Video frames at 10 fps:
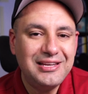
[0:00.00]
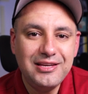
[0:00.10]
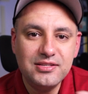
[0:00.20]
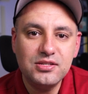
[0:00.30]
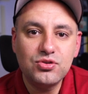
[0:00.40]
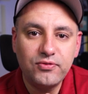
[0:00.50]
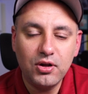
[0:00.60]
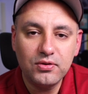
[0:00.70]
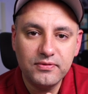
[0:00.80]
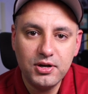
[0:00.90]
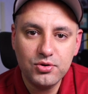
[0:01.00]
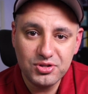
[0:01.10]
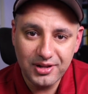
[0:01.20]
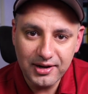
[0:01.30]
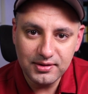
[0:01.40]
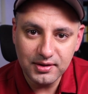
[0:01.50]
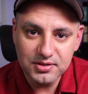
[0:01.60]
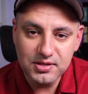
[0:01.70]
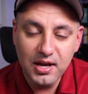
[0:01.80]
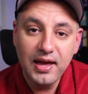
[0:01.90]
easy to follow videos like
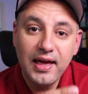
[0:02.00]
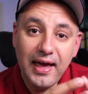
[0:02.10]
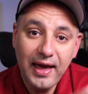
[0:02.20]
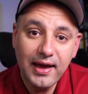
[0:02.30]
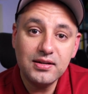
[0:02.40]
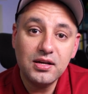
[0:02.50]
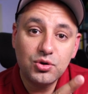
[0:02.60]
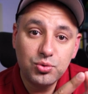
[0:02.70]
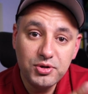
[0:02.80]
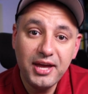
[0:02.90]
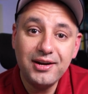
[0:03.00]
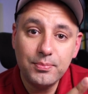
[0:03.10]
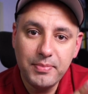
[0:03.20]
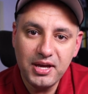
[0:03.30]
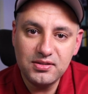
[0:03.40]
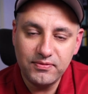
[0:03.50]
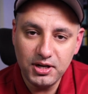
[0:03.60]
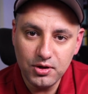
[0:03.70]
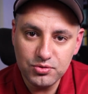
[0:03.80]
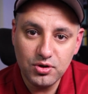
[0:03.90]
this and creator-based
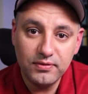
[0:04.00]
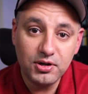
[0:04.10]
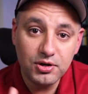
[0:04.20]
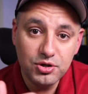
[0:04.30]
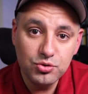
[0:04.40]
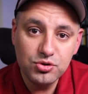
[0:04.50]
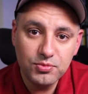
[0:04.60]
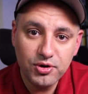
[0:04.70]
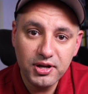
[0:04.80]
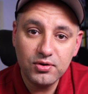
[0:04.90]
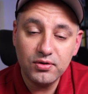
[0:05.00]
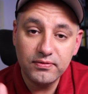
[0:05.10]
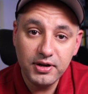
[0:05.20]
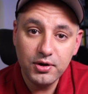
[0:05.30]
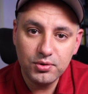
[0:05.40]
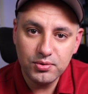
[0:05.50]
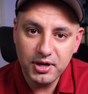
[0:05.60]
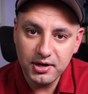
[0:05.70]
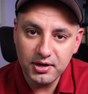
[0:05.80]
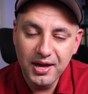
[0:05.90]
videos. So if you're a YouTube creator or video
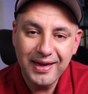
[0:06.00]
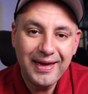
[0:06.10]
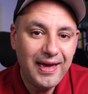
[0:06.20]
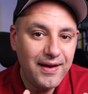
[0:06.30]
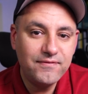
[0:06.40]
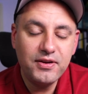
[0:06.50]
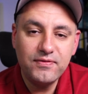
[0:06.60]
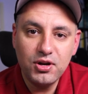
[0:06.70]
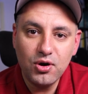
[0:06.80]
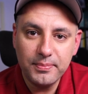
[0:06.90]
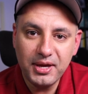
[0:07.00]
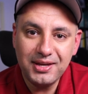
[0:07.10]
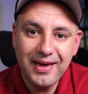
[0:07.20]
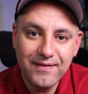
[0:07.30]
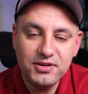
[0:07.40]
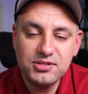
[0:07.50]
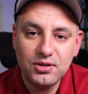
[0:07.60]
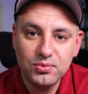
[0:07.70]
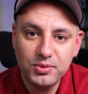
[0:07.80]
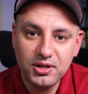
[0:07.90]
creator, every video I make every
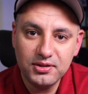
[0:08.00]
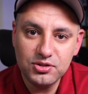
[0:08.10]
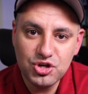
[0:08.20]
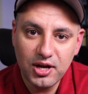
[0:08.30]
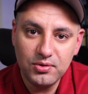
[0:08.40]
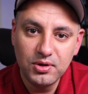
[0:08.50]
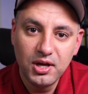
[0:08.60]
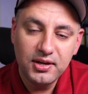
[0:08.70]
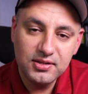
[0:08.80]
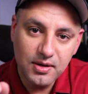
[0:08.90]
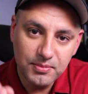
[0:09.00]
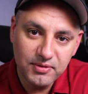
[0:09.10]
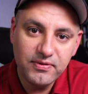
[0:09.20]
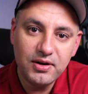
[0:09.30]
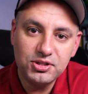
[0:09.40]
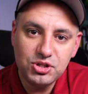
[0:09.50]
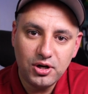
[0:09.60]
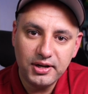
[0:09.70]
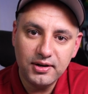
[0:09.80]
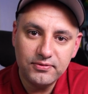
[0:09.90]
single week on this channel is gonna be very
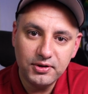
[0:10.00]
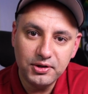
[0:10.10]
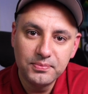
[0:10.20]
targeted for you.